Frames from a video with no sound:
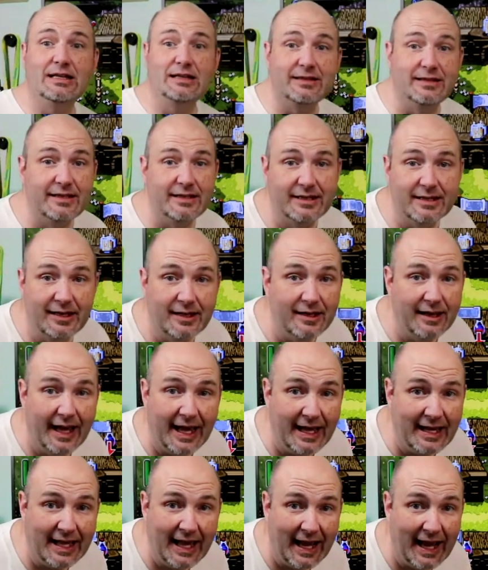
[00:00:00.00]
Linda,
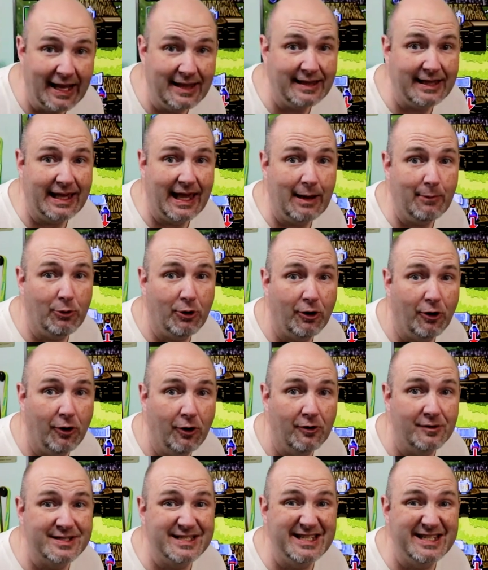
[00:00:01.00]
AKA the Gamer Girl,